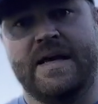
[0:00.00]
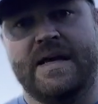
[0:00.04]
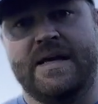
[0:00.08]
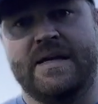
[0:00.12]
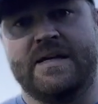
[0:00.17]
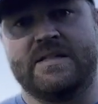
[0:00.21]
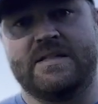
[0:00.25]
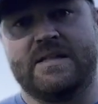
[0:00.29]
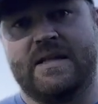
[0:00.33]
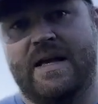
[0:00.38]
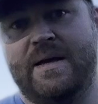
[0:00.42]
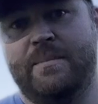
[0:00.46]

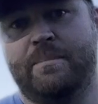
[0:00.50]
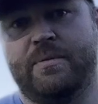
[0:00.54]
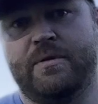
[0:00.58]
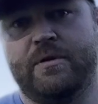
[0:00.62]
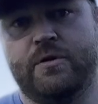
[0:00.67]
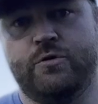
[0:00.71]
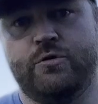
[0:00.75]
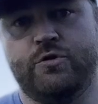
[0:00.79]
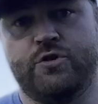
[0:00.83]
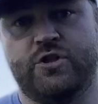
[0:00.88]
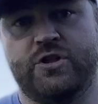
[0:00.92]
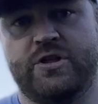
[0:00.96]
is light
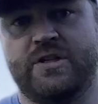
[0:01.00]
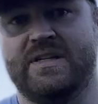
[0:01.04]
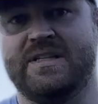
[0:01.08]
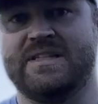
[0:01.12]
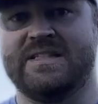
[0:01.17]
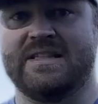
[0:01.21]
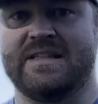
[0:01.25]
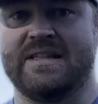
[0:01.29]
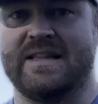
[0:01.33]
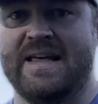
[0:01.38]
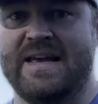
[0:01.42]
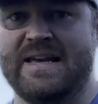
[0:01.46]
pollution
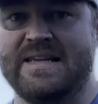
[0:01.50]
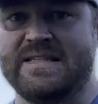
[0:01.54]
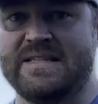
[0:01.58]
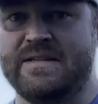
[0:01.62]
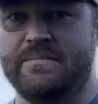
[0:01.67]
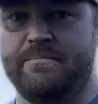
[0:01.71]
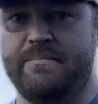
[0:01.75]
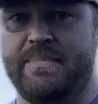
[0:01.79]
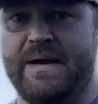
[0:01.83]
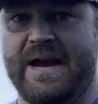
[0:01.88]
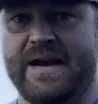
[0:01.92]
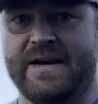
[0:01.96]
is less
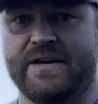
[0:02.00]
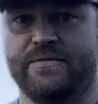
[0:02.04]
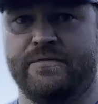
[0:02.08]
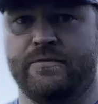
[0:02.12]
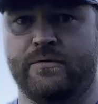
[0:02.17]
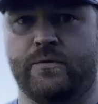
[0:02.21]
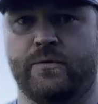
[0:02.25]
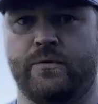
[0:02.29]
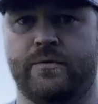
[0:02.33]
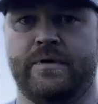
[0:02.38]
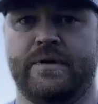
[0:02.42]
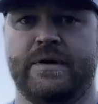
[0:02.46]

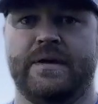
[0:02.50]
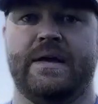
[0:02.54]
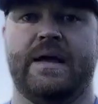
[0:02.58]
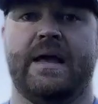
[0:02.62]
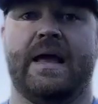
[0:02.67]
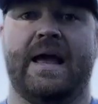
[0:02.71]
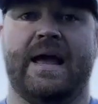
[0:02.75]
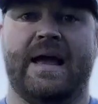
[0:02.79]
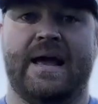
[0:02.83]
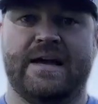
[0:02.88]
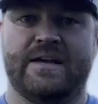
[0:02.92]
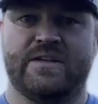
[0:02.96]
impactful
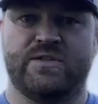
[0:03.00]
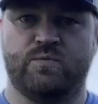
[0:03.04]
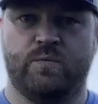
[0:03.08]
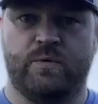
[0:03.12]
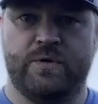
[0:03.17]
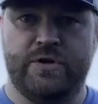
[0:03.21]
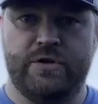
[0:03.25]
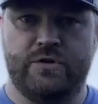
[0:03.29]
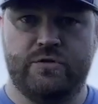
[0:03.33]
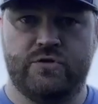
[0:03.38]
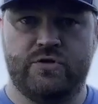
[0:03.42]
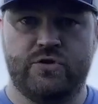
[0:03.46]
as
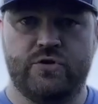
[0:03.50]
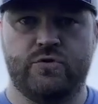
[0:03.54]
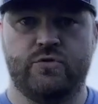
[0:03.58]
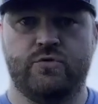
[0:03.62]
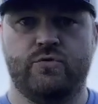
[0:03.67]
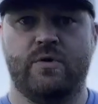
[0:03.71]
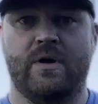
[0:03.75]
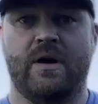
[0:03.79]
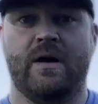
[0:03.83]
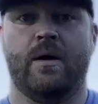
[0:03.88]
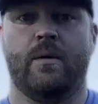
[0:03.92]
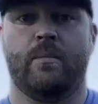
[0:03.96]
when you
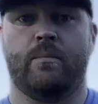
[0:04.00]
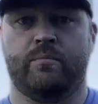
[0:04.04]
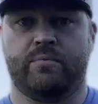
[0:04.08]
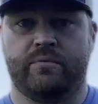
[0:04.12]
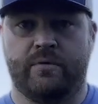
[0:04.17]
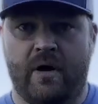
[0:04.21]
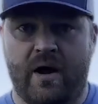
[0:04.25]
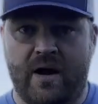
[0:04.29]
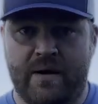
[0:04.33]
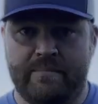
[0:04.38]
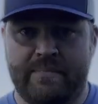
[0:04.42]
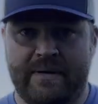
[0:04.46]
do
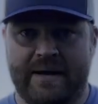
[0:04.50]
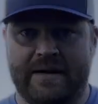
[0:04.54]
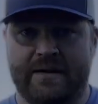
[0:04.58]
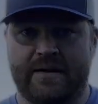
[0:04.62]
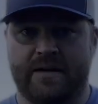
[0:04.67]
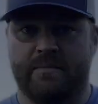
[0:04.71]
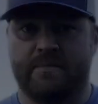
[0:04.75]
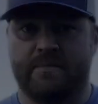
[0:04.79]
broadband